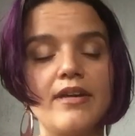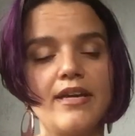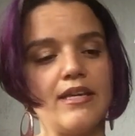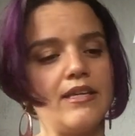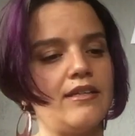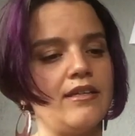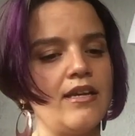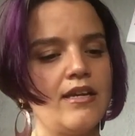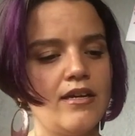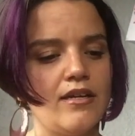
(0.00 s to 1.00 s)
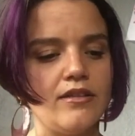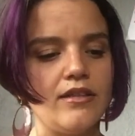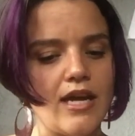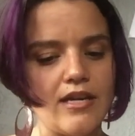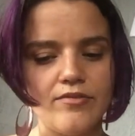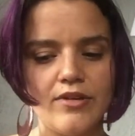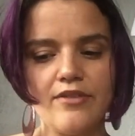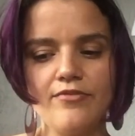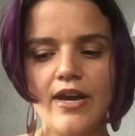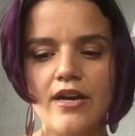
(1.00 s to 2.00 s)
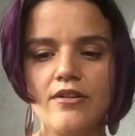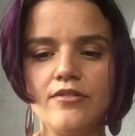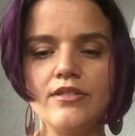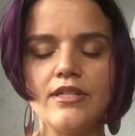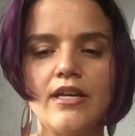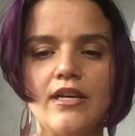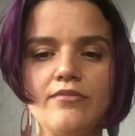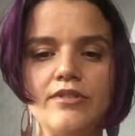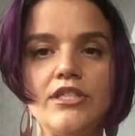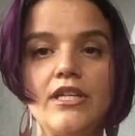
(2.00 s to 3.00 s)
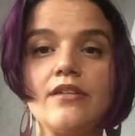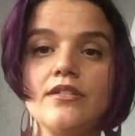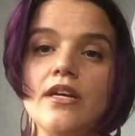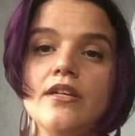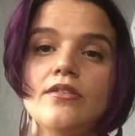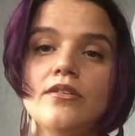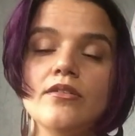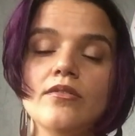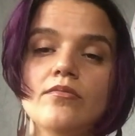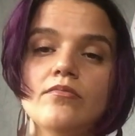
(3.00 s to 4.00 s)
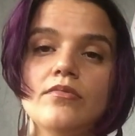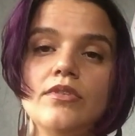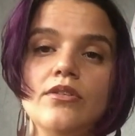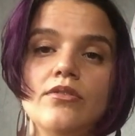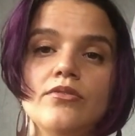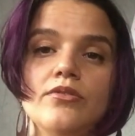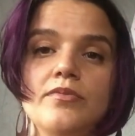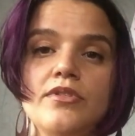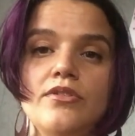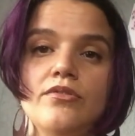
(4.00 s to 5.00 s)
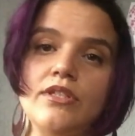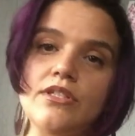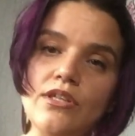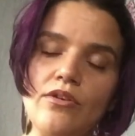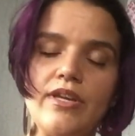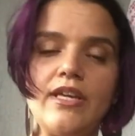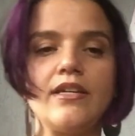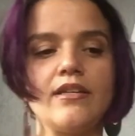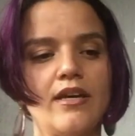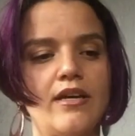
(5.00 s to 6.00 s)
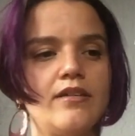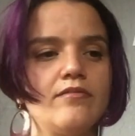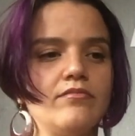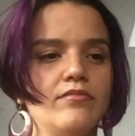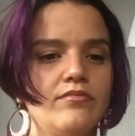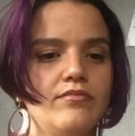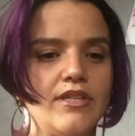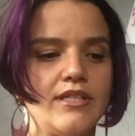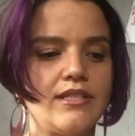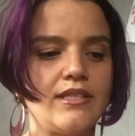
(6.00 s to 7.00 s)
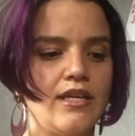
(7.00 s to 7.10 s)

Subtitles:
And a lot of what I found, reaching out to other, groups doing sewing, was,